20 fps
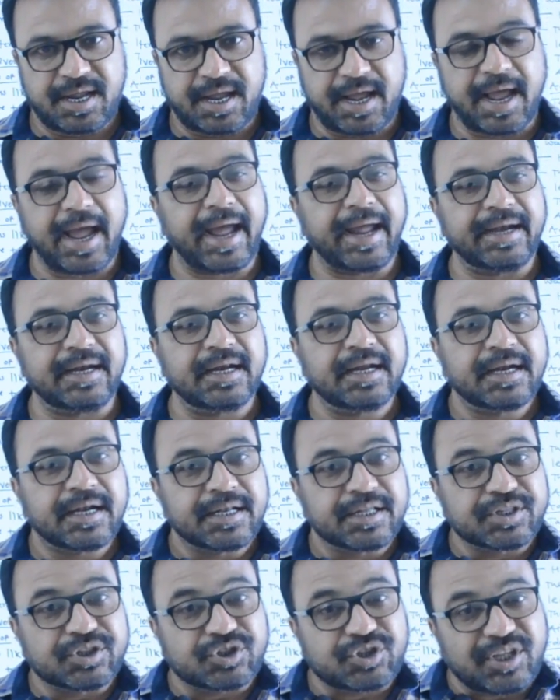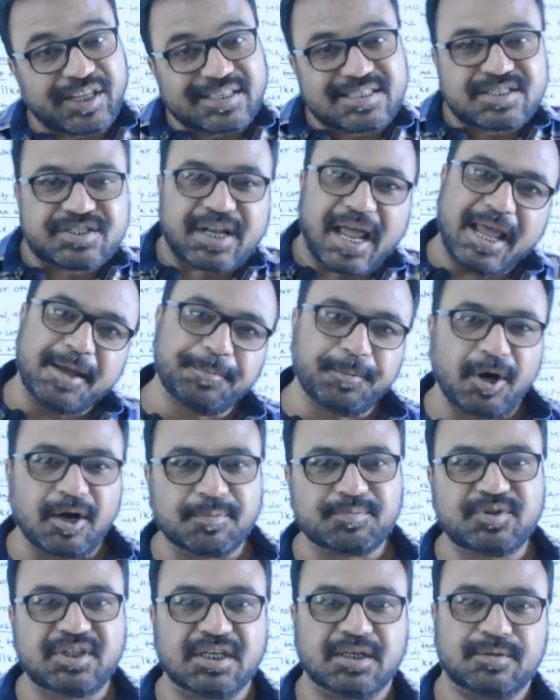And this type of
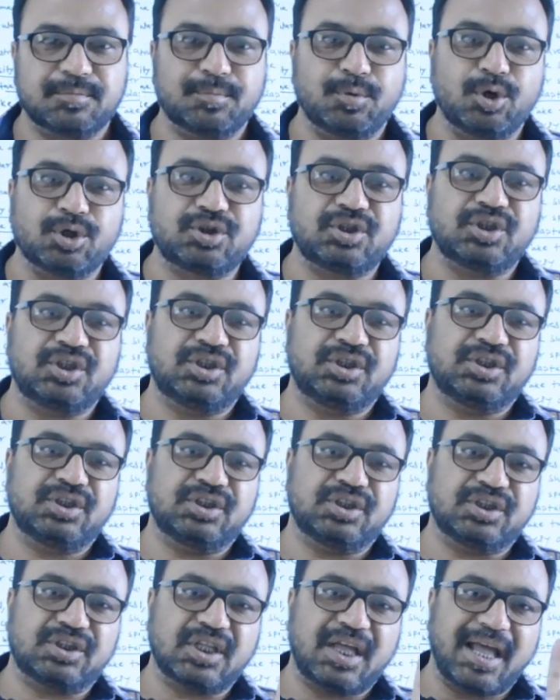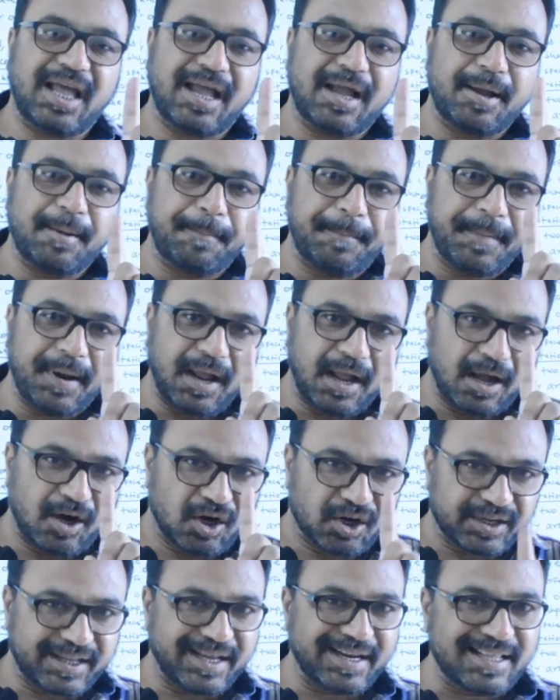the both
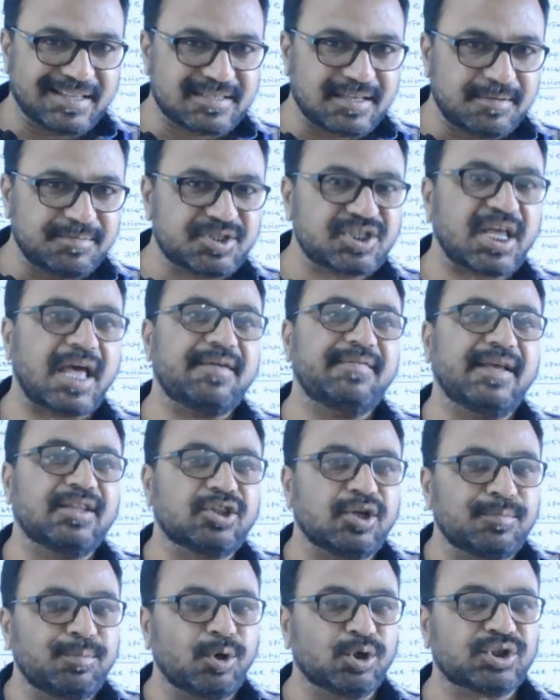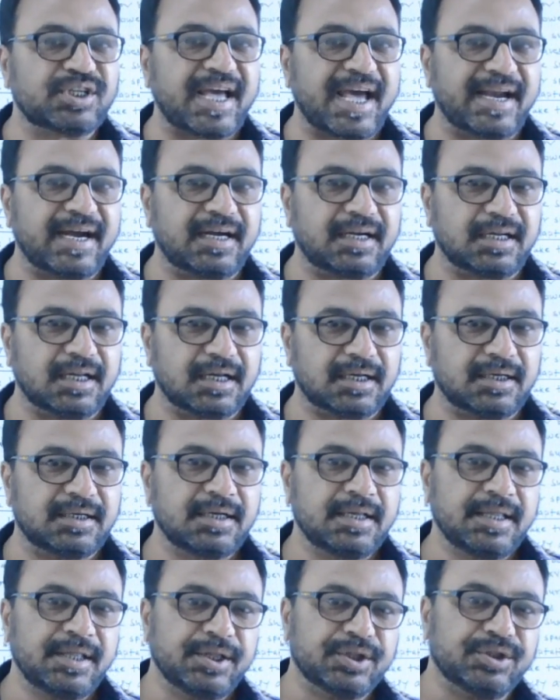organisms having the both character,
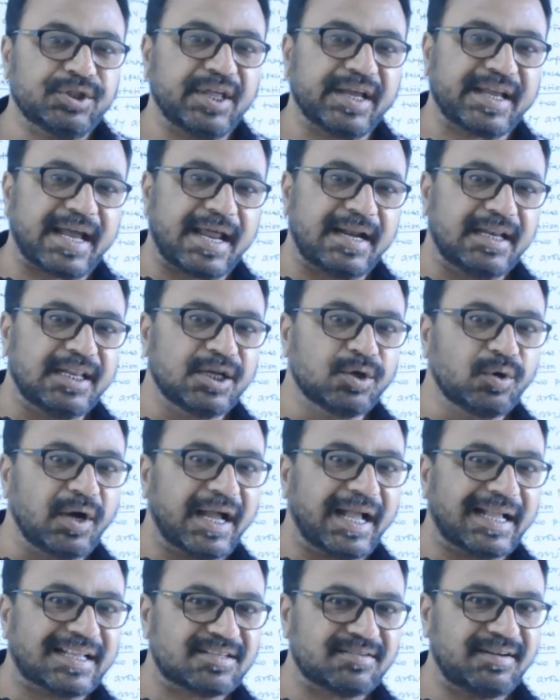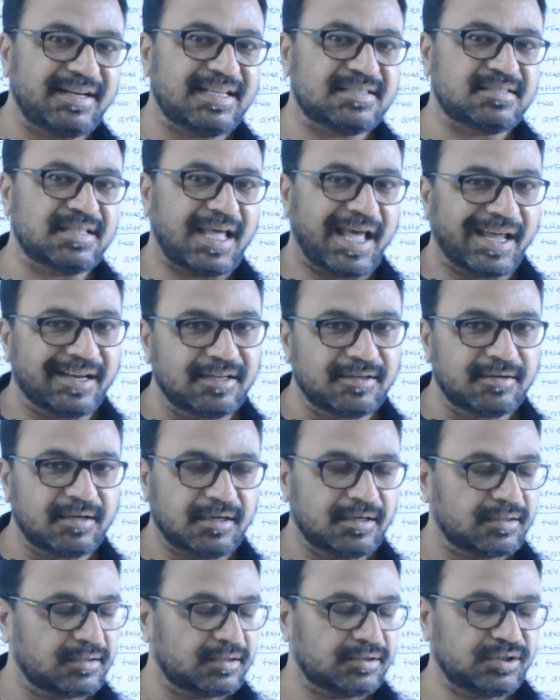they can live as well as the
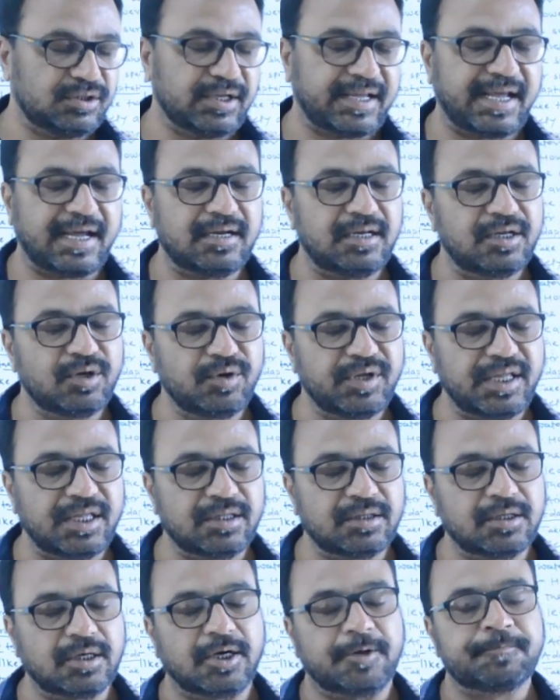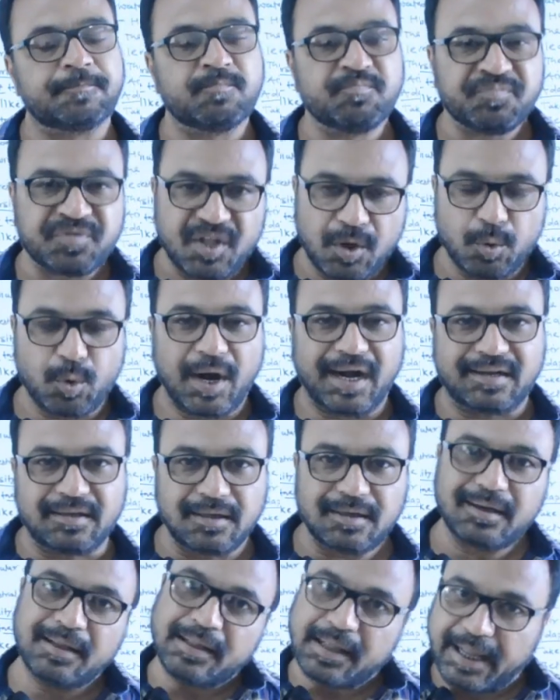they can live in the
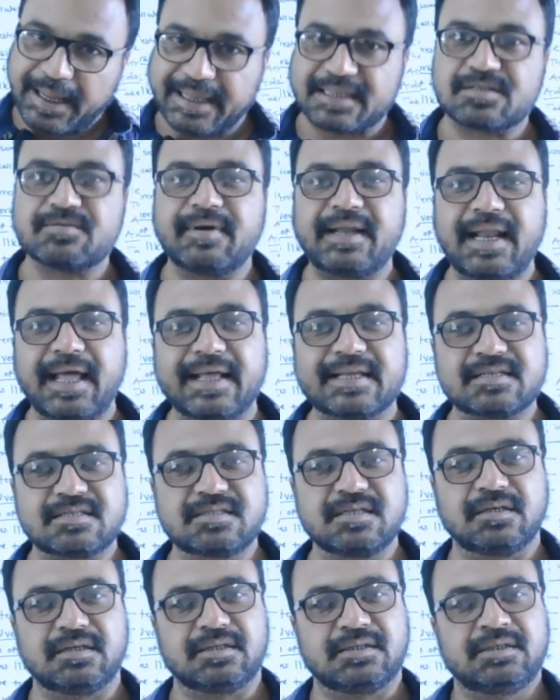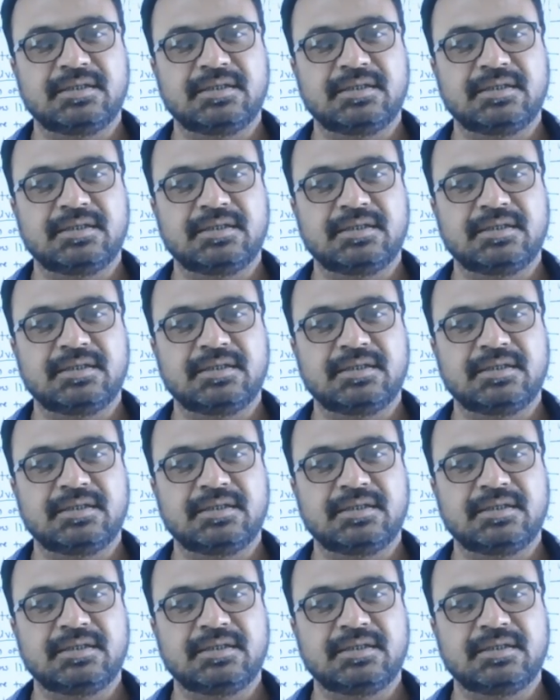water as well as the